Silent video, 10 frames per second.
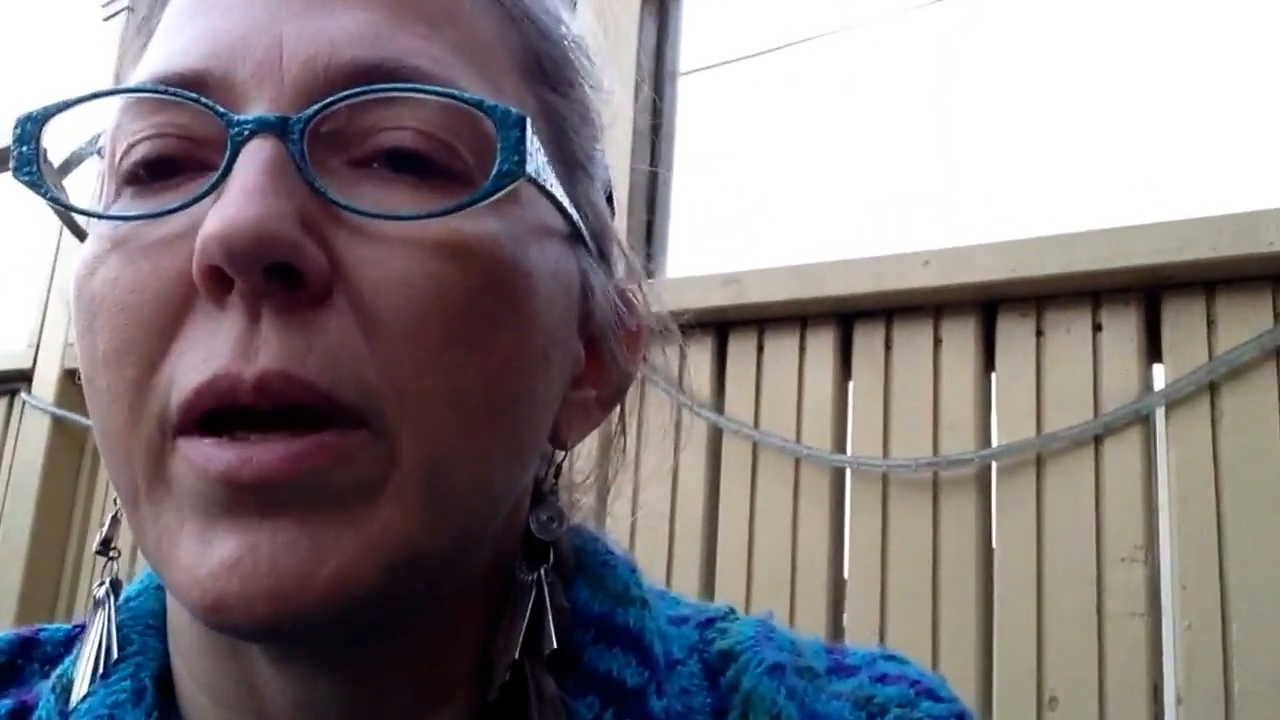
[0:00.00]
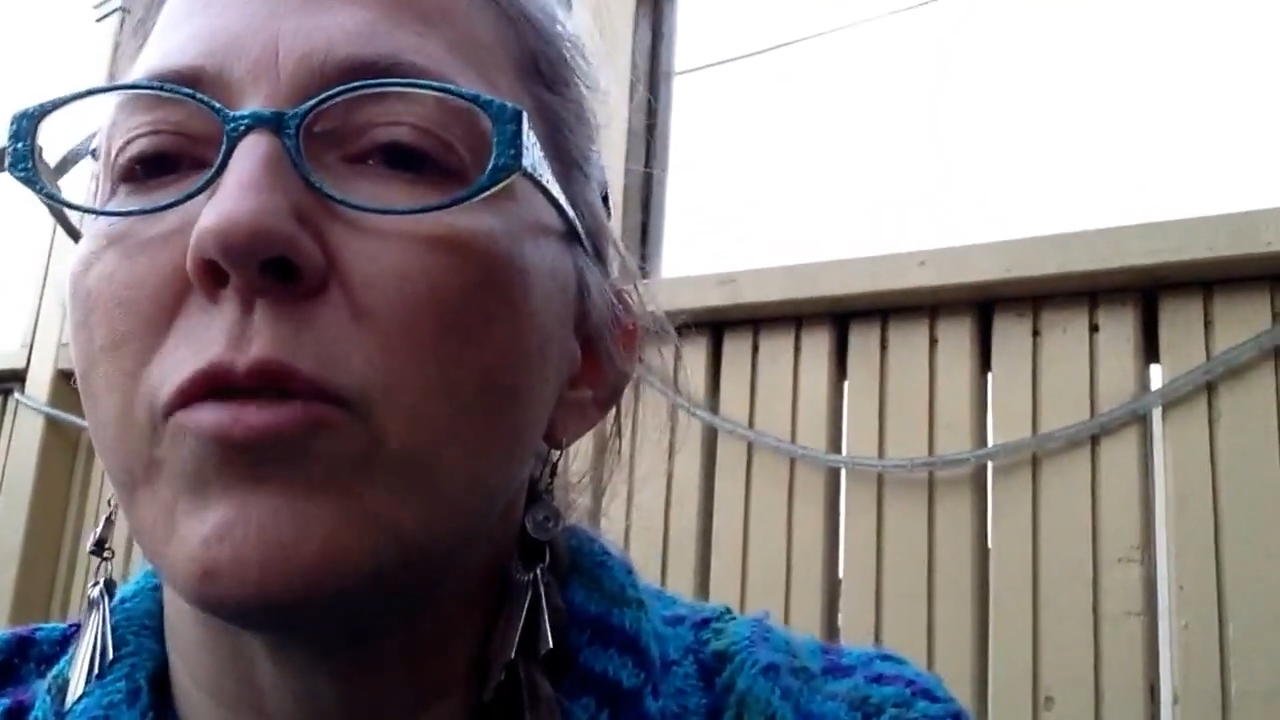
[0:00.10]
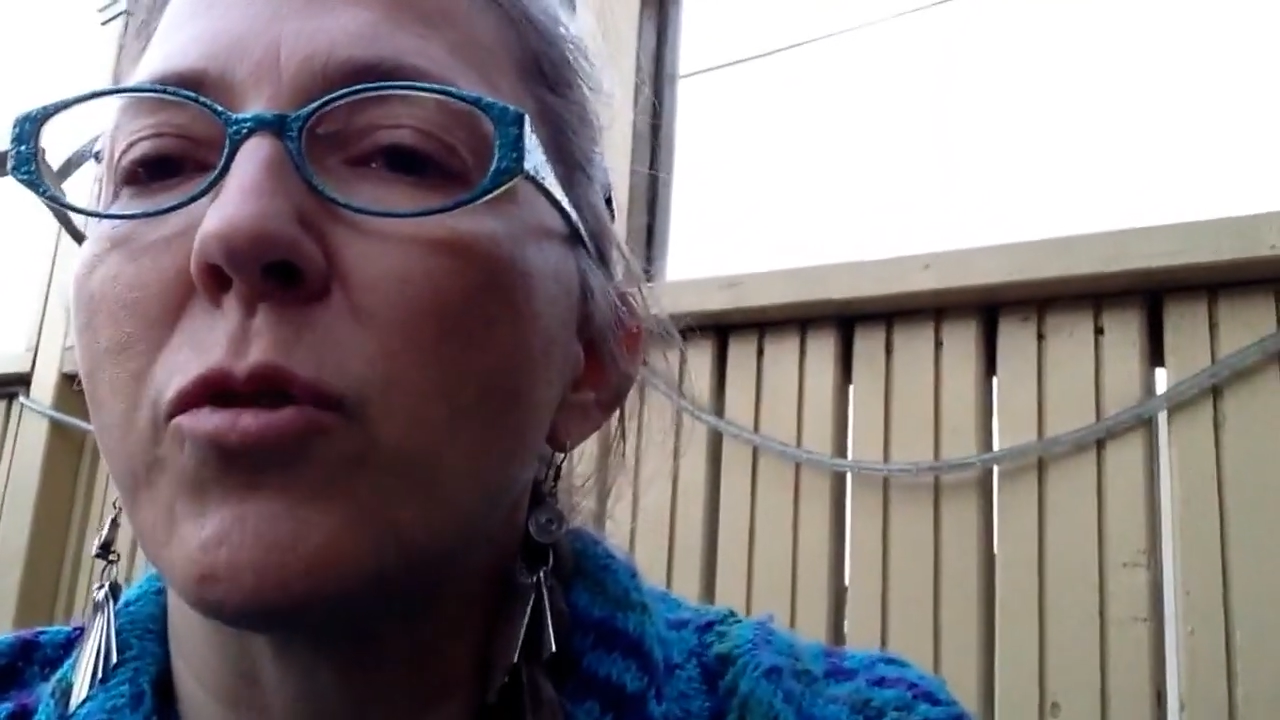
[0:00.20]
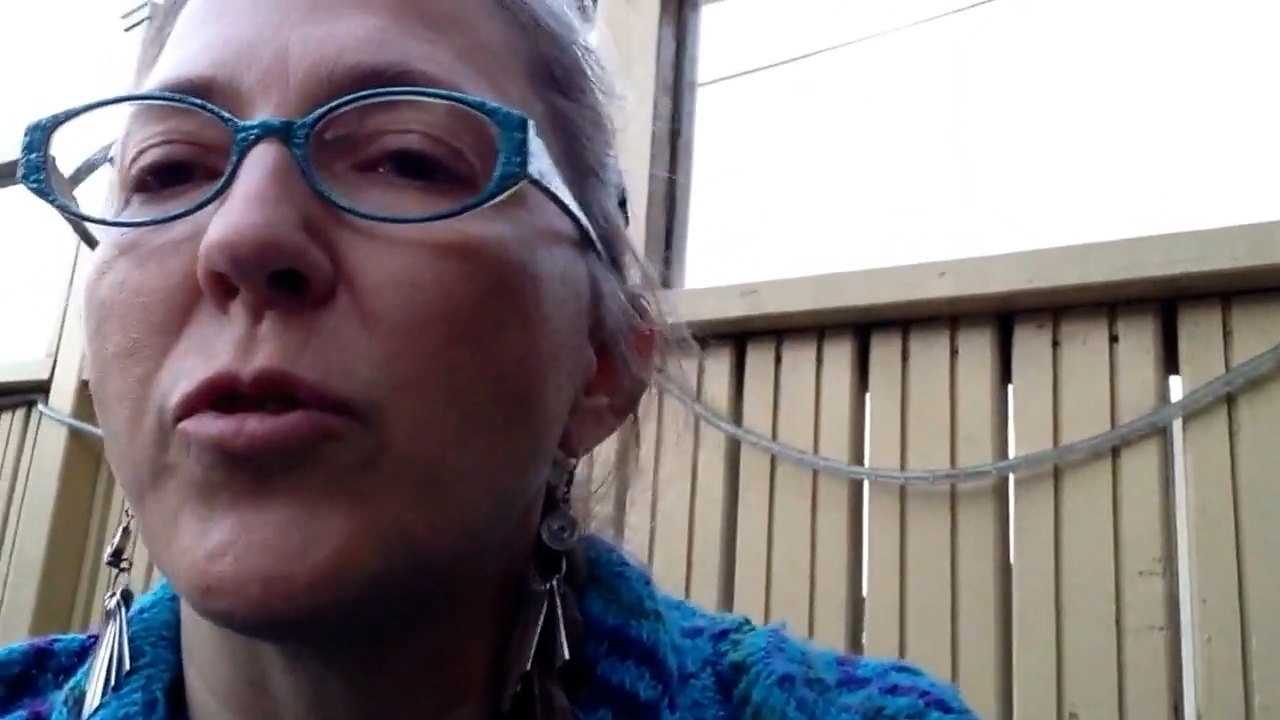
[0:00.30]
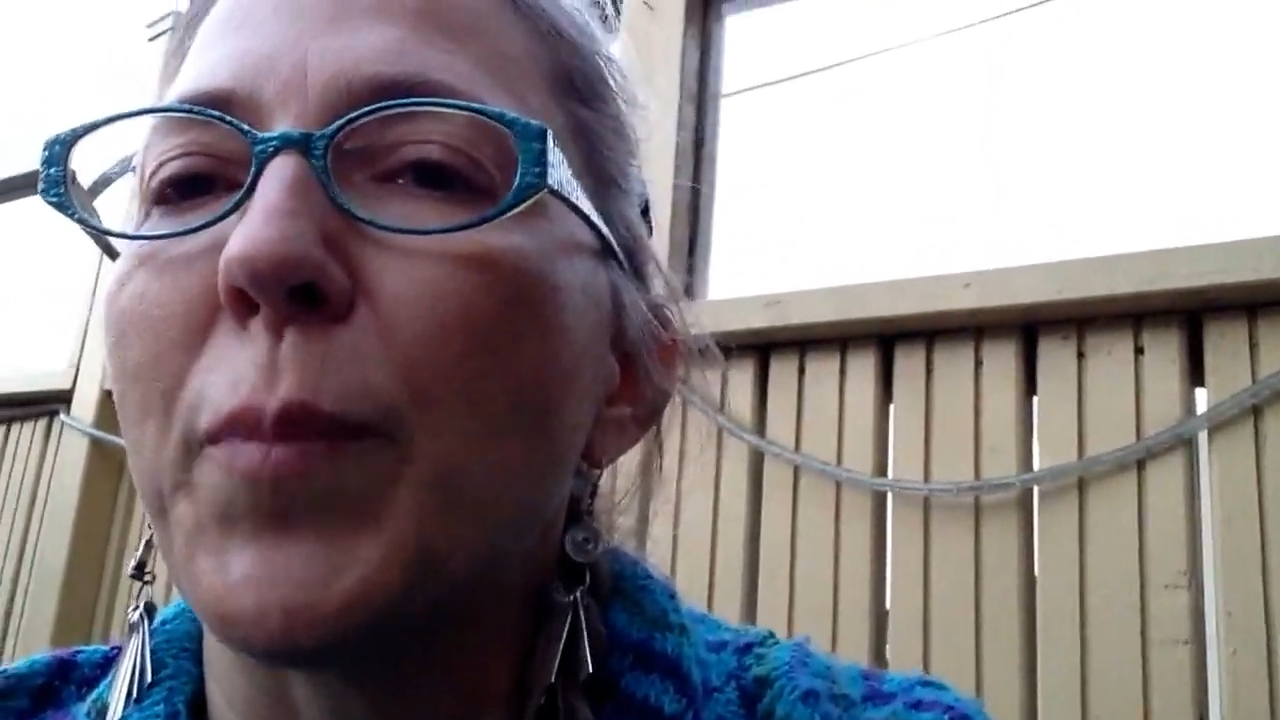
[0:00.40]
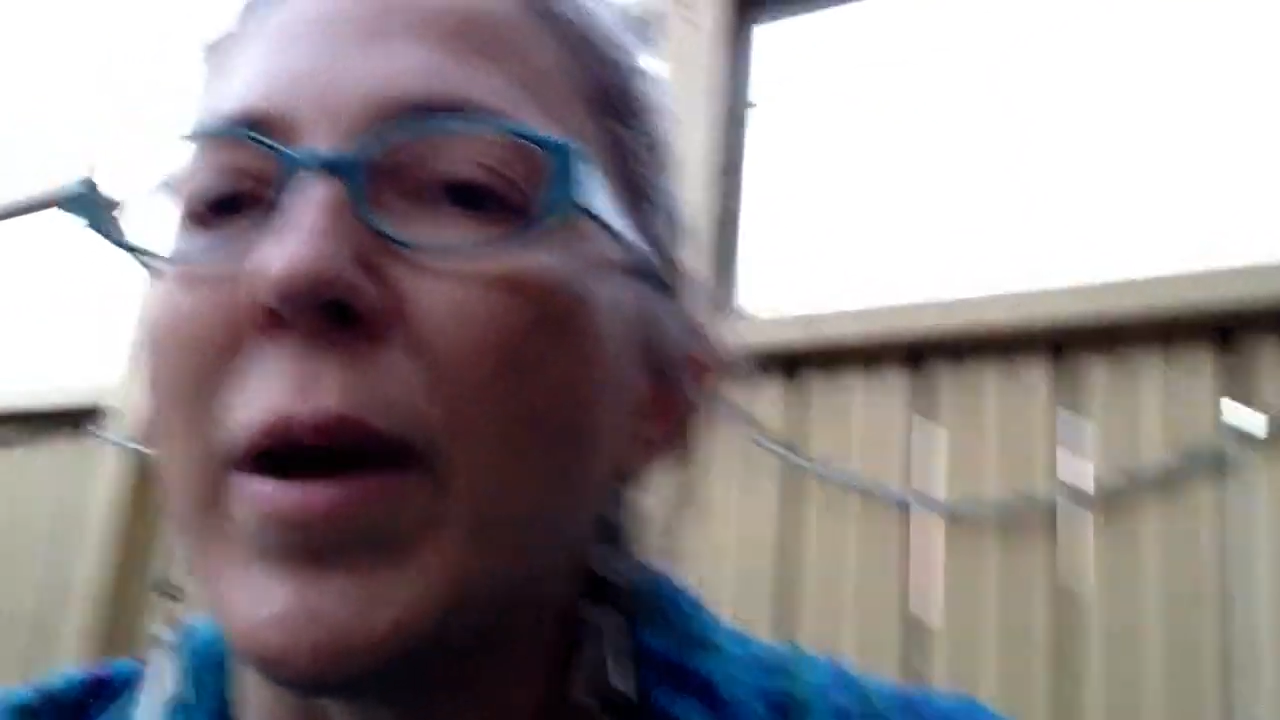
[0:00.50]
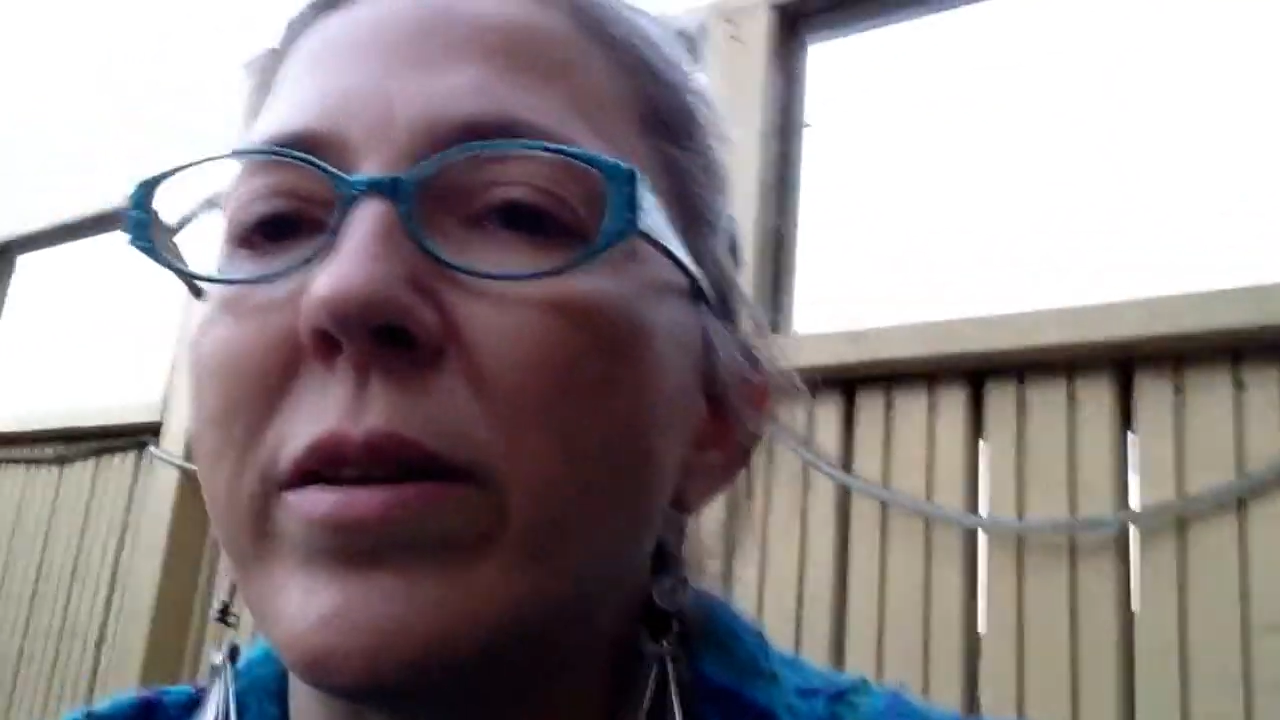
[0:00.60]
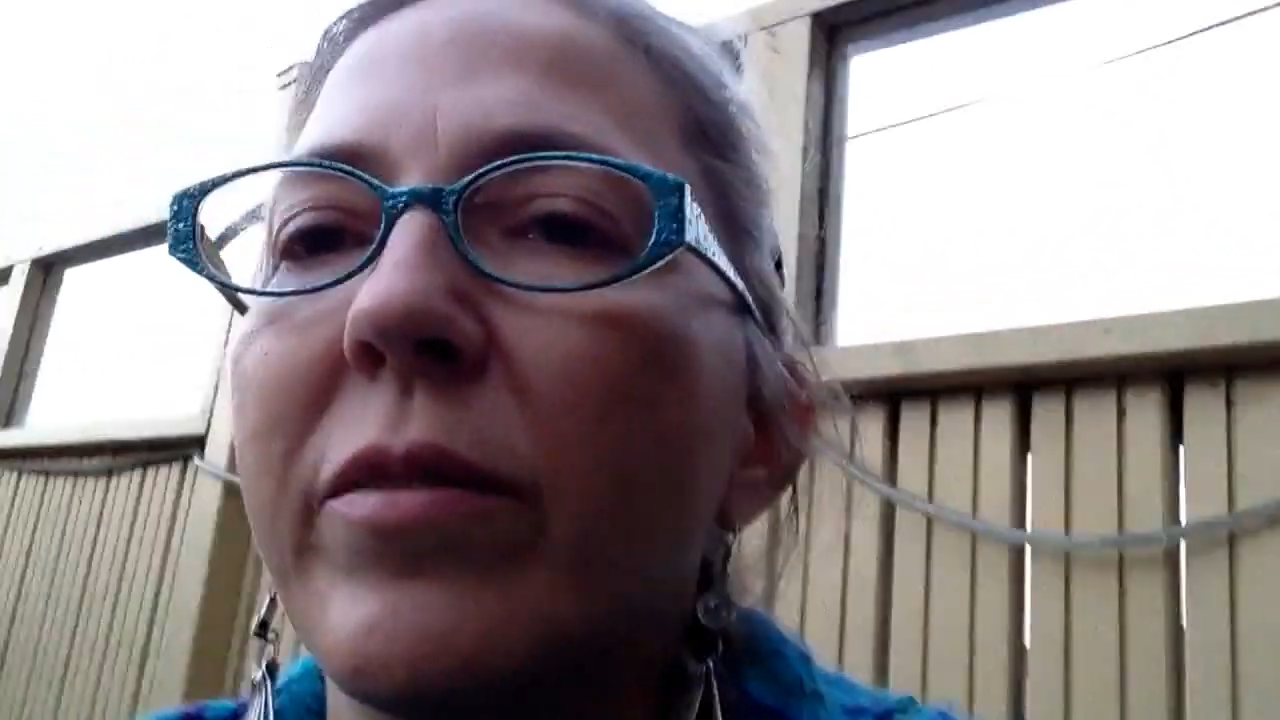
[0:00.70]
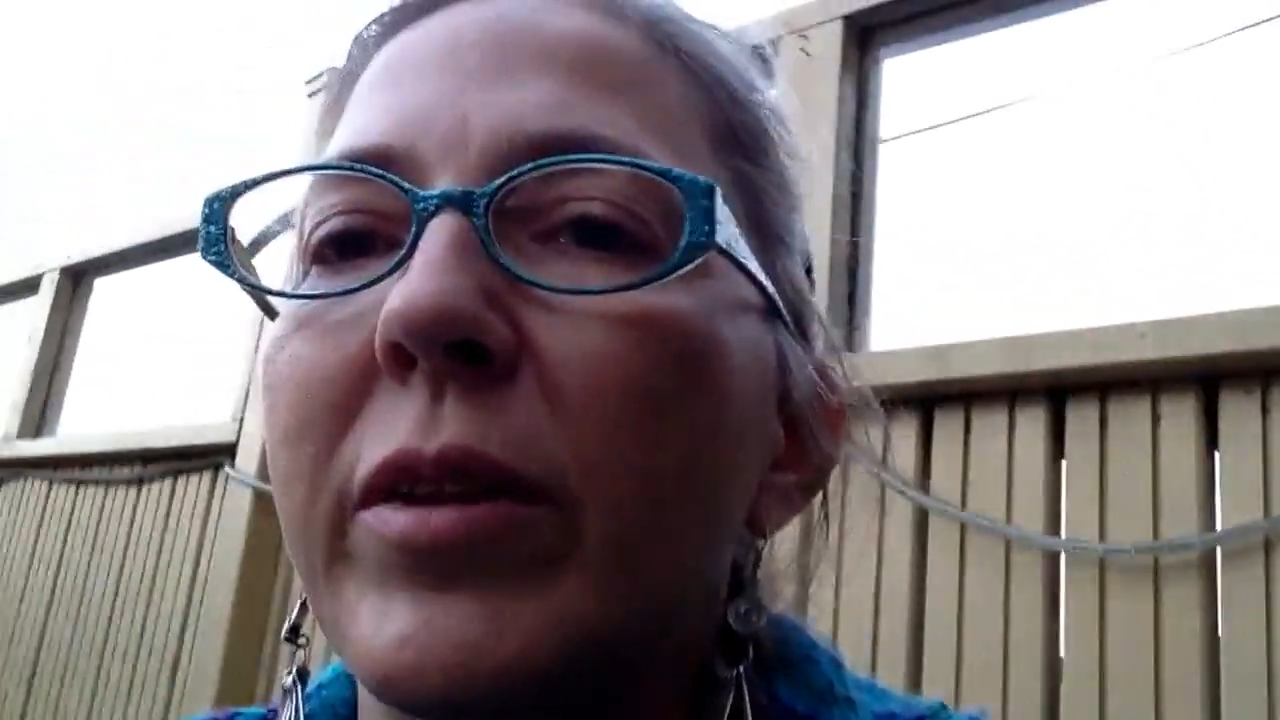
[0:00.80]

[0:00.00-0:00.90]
introspective